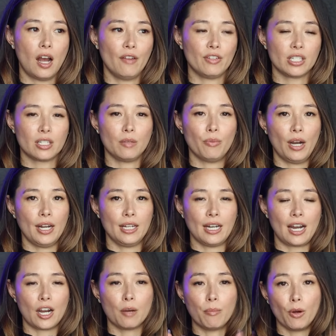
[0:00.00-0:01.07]
obviously Brian and
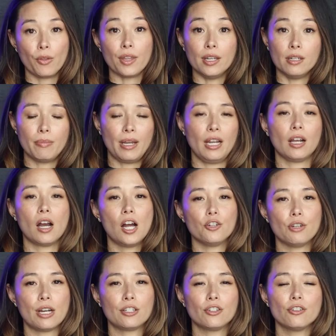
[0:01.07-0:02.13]
I are both independent
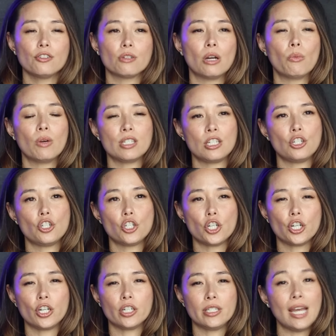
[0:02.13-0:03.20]
contractors, so I wasn't
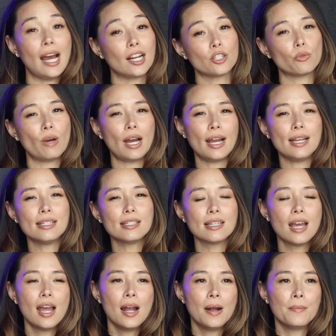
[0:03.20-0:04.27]
sure tax-wise
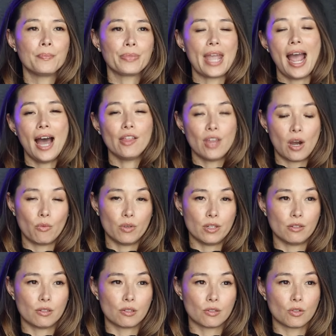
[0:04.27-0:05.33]
how that
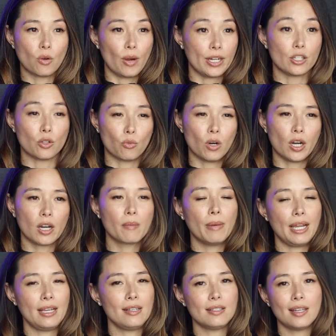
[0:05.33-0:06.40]
was going to work,
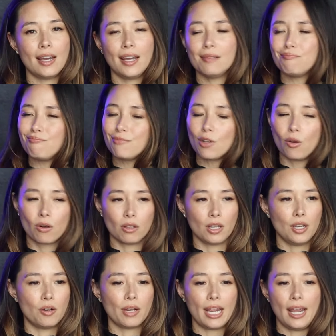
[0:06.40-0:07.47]
but he said
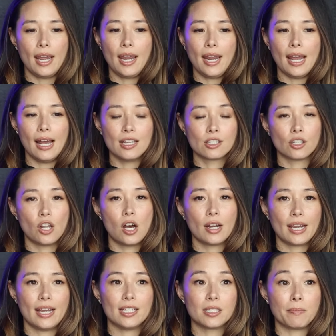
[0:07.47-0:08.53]
totally okay as
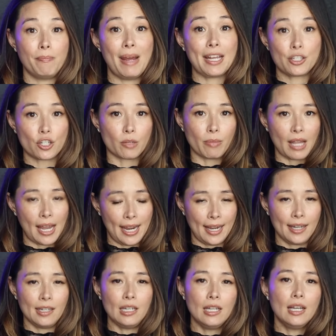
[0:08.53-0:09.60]
long as master
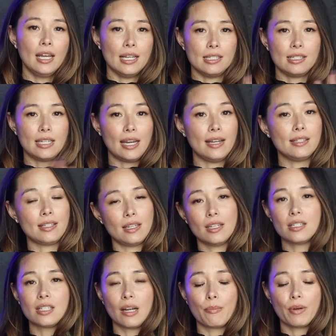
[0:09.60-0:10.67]
plan stays in
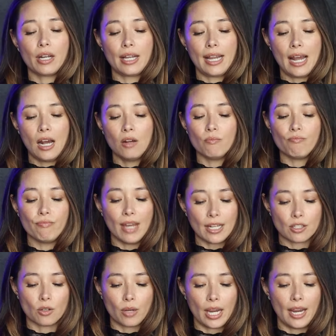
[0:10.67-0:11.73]
a separate account,
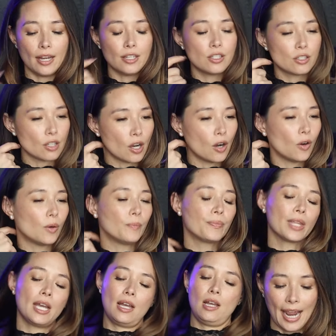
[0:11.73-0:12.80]
that's okay. So
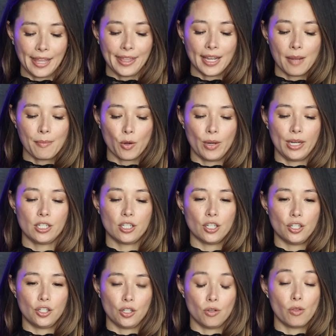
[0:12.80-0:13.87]
I think I'm going to
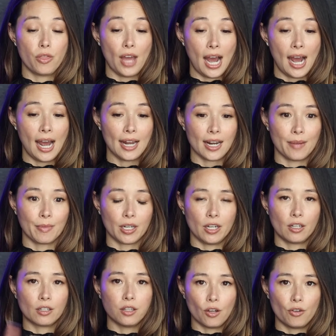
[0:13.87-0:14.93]
do that. I'm going to
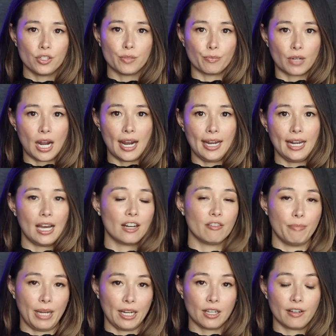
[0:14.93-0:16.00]
close Brian out
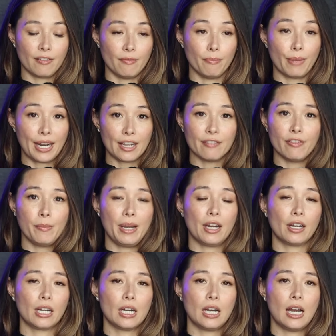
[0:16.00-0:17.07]
of Bank of
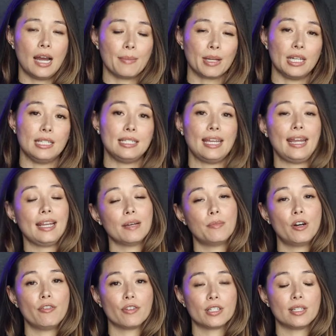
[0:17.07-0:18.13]
America. I'm going to take him
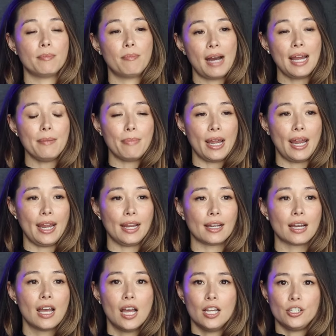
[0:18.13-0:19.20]
over to my
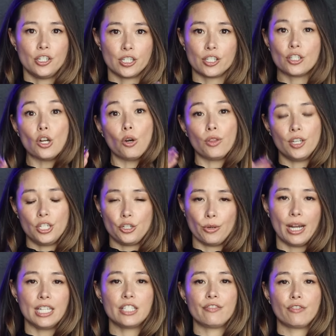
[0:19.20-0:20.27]
bank just so the
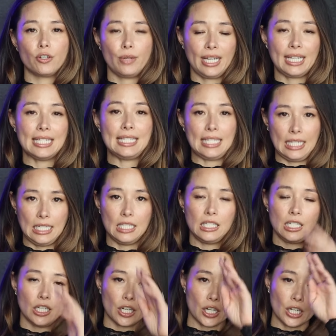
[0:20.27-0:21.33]
transferring is
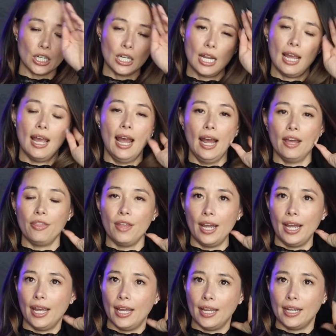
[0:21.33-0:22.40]
easier. And
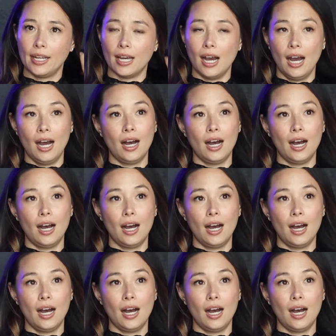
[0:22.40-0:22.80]
then